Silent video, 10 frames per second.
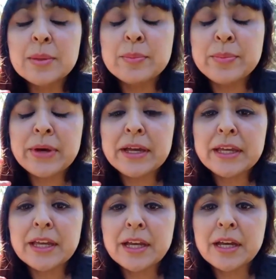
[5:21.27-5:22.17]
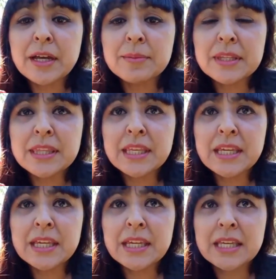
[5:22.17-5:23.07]
But the
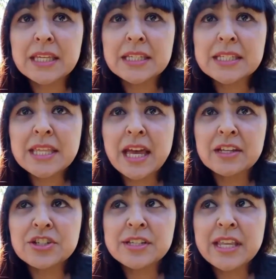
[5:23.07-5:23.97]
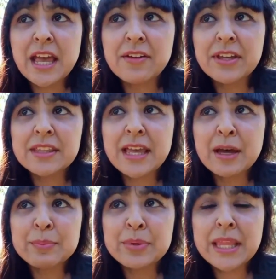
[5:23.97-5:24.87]
thing is that just having
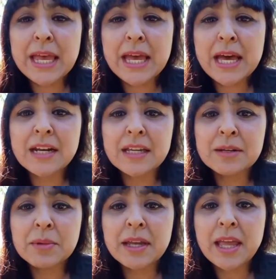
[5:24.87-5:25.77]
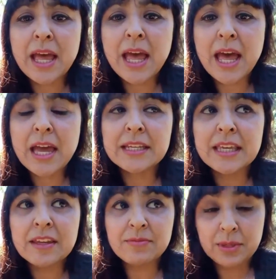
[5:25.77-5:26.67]
that plan in my head
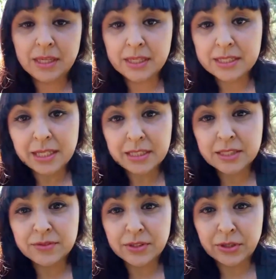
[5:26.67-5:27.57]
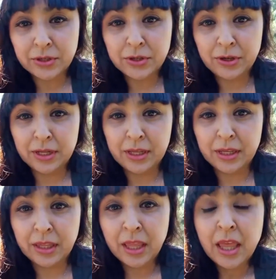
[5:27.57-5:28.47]
gave me a sense of
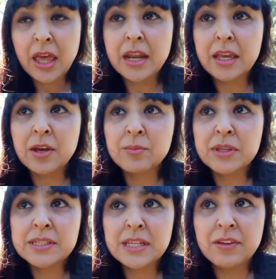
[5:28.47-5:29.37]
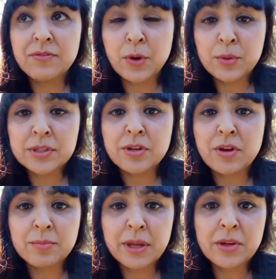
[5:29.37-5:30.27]
security, and it helped me stay focused
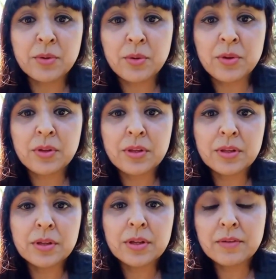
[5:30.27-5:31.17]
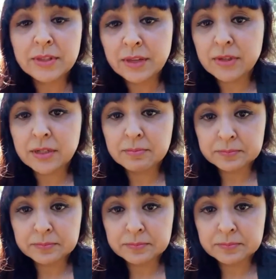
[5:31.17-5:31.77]
on my goal of leaving.